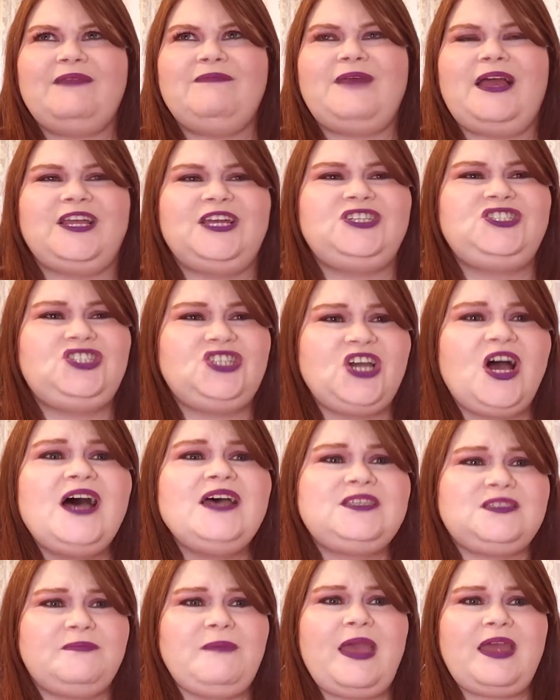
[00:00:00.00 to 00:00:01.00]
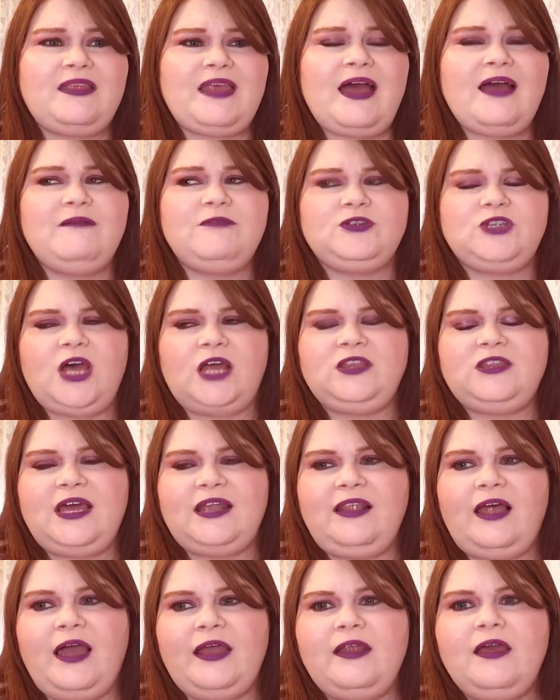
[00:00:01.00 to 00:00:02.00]
I just made that
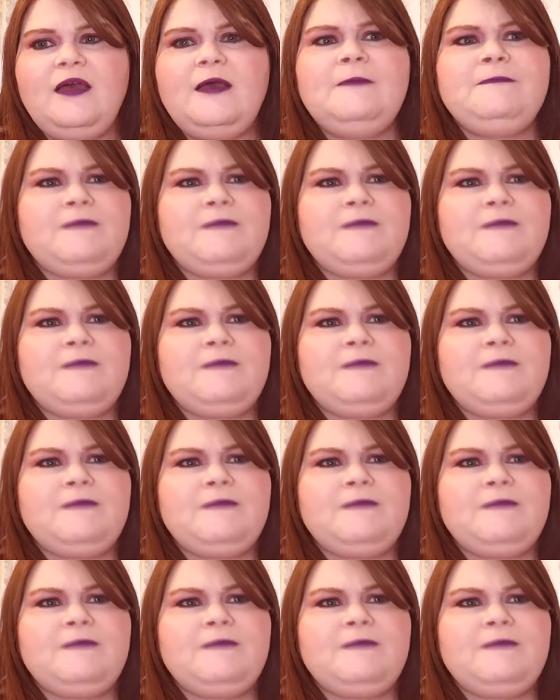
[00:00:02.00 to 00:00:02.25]
deadline.